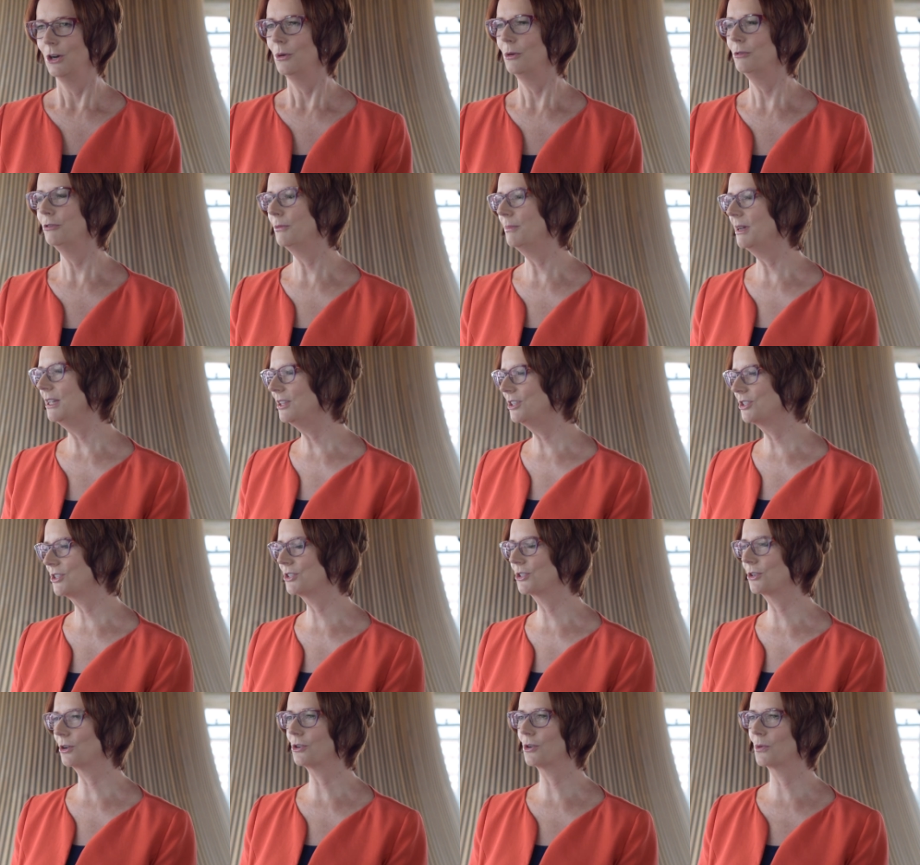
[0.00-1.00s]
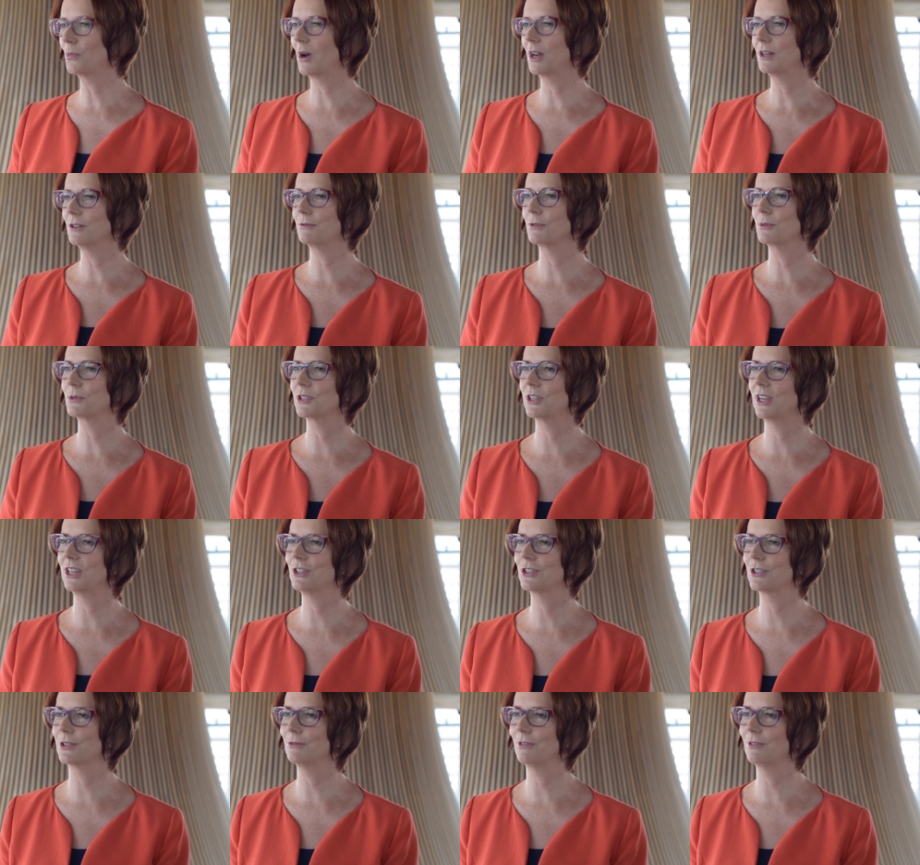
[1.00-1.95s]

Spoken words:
Well, for me, this has got a wonderful sense